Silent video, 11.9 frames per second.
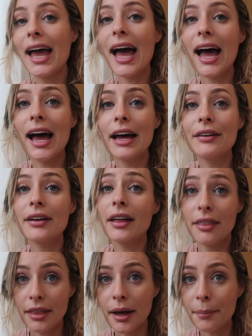have
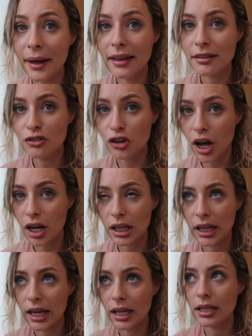the best
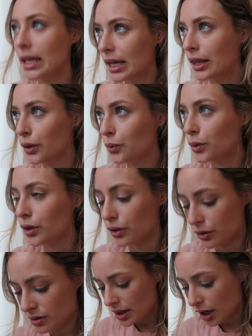chocolate in the
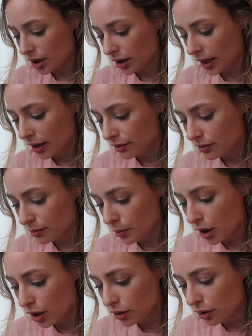world. They're like a
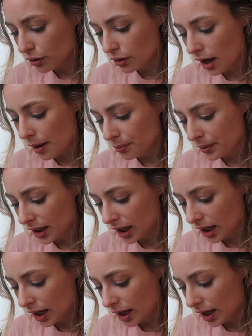small local
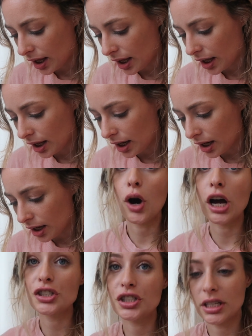company in
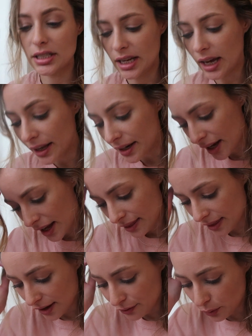Washington,
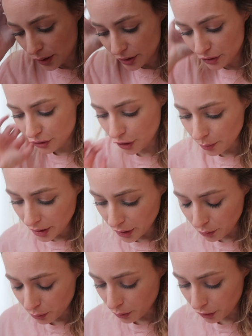and they've won so many
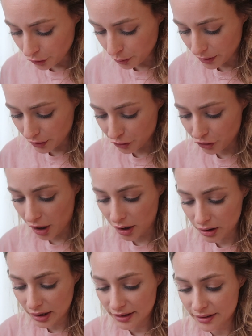awards with their
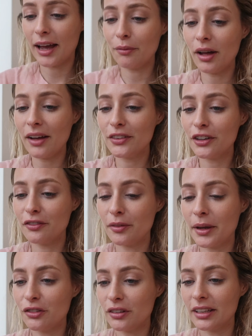chocolates. I will have their
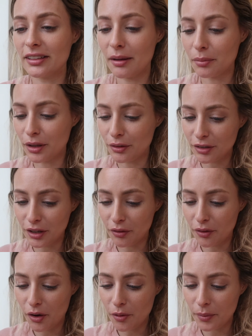information linked down below
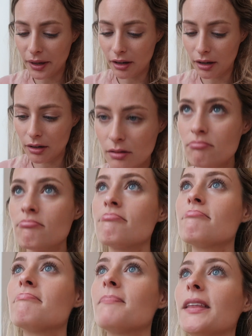too. Oh my god.
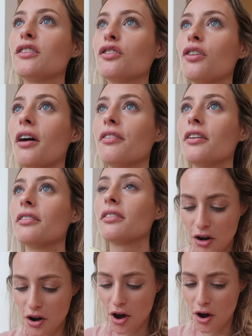These are
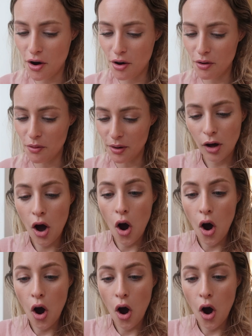truffles. No!